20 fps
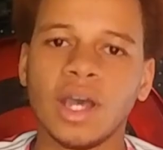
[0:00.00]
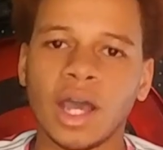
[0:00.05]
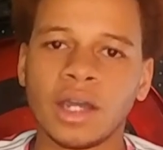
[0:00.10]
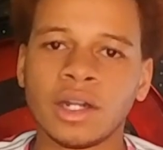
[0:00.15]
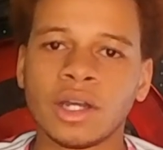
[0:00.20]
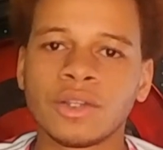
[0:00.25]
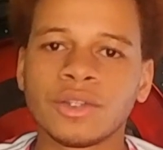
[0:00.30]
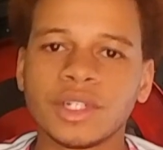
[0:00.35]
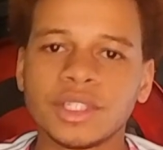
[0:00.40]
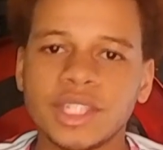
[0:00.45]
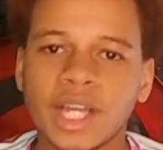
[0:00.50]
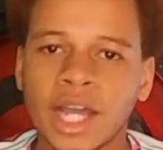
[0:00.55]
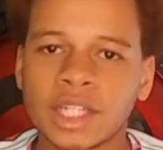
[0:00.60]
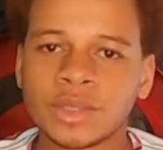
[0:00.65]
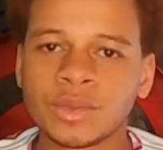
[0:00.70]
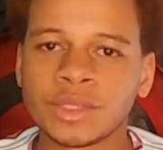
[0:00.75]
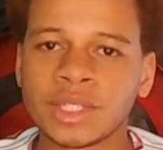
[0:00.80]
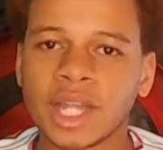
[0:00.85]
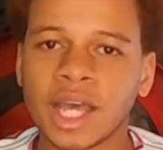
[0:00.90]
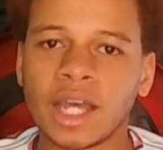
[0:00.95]
Another
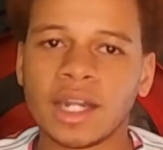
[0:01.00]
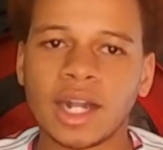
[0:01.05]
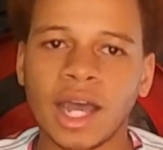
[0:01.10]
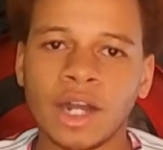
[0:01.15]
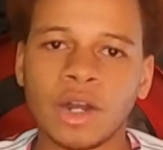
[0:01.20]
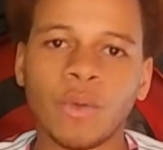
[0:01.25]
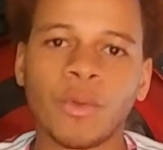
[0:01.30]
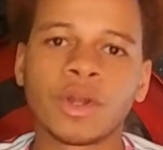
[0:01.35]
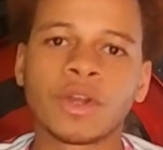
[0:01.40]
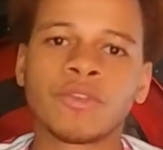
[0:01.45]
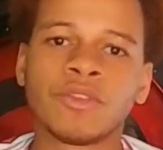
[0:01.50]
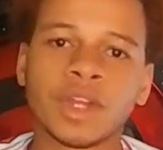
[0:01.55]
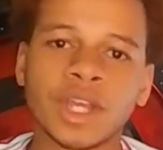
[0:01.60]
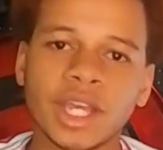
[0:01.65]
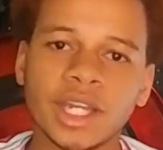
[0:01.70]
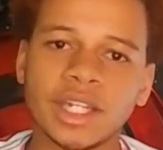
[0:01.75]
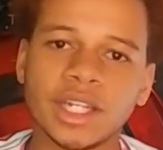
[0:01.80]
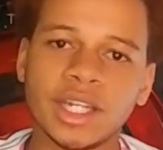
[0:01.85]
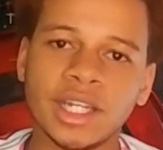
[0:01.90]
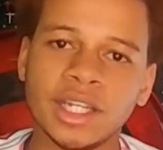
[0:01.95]
attachment that I don't want to
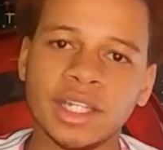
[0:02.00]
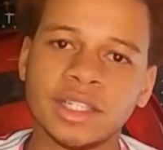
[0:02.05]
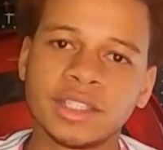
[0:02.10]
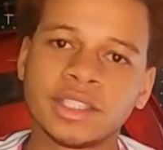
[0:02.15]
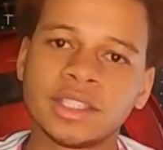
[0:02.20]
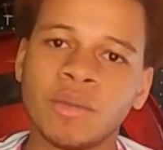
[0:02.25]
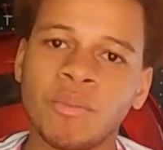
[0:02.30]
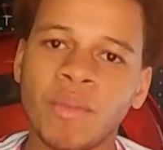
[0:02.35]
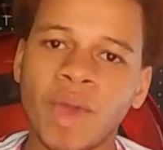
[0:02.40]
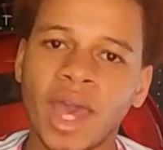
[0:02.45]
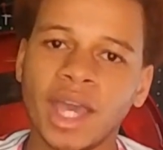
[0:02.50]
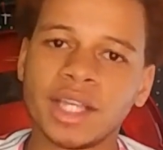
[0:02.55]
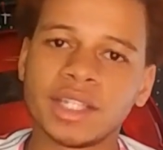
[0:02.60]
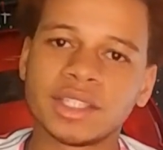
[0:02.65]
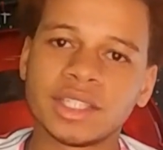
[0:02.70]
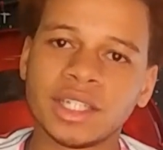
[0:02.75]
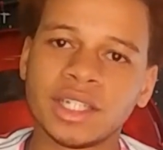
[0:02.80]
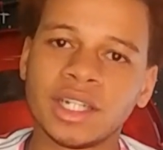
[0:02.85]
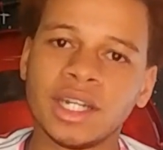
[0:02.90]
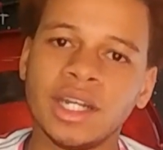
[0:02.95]
forget is the
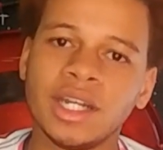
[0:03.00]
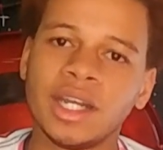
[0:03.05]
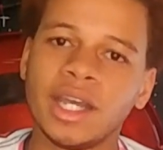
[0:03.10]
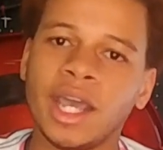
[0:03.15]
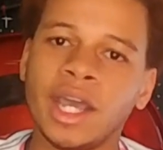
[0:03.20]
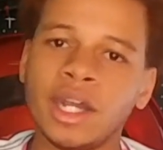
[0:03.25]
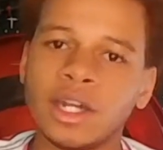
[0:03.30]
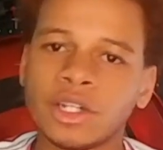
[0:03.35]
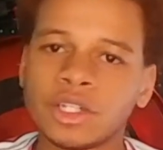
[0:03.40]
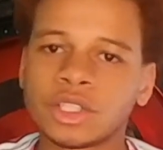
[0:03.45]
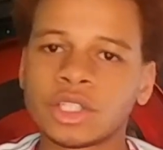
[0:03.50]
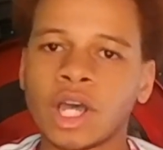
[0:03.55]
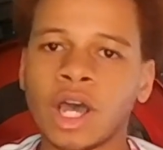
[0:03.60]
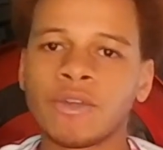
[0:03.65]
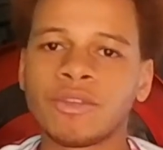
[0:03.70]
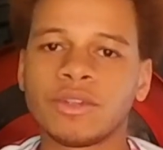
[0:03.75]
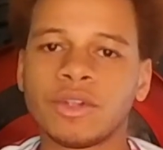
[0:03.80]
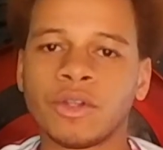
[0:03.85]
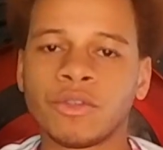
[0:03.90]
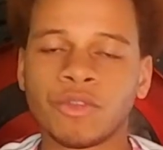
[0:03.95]
magazine. In
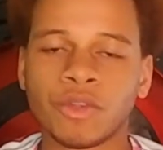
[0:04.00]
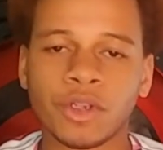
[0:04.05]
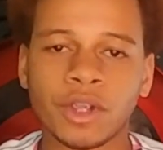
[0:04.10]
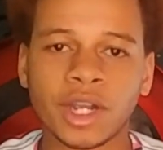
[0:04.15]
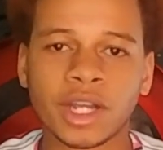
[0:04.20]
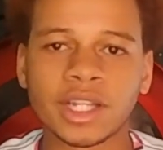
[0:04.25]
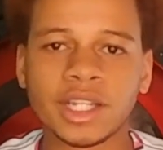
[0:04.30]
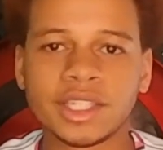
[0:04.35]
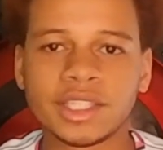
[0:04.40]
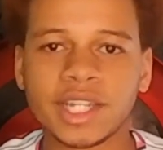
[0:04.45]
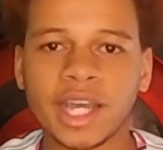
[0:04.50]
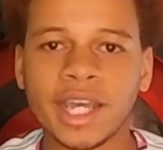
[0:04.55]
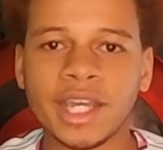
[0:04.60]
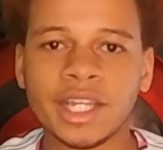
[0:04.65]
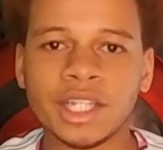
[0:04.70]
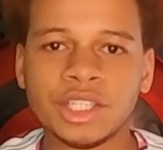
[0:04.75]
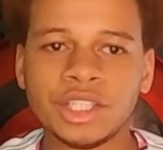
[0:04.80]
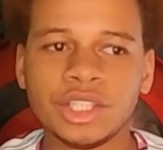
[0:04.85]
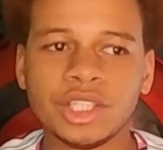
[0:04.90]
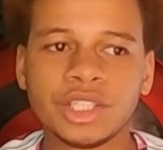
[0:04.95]
Airsoft, or for at least
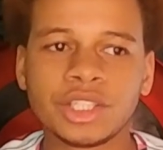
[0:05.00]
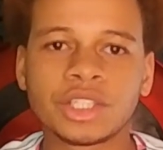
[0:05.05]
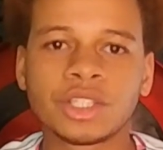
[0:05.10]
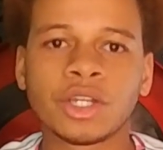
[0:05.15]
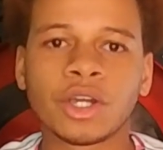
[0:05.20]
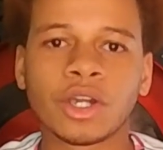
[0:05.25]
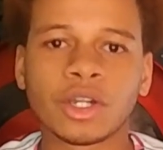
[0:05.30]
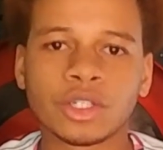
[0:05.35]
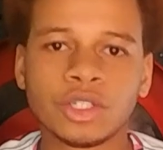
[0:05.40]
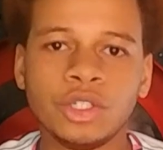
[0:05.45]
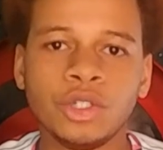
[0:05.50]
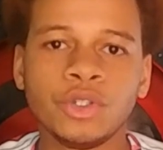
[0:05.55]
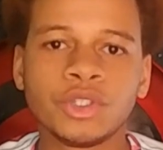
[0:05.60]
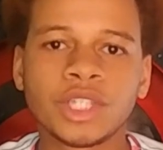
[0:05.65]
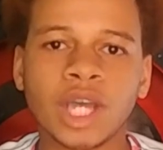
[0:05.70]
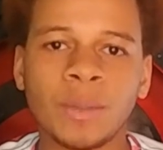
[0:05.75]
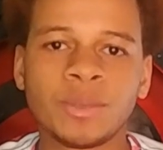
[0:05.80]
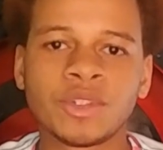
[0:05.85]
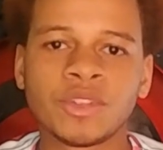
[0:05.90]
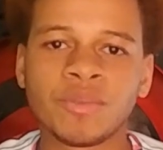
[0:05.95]
AEGs, there are two
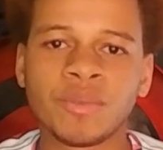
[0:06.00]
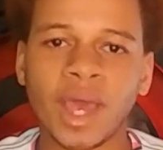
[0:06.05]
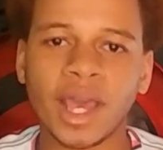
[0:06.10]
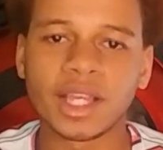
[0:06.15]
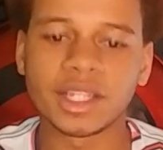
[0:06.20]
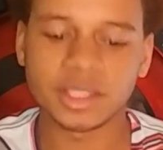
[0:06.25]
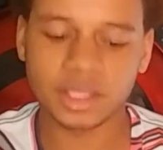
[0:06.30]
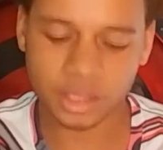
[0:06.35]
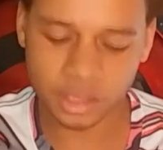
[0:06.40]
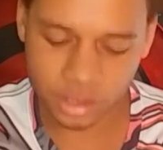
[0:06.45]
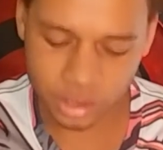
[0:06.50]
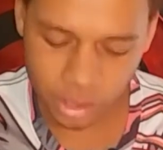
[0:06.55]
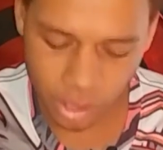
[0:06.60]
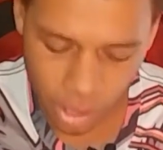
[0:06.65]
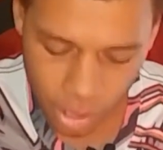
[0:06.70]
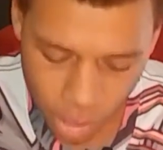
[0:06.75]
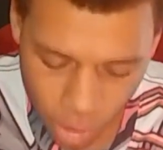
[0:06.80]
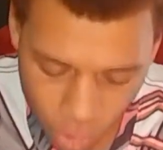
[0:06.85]
types of magazines.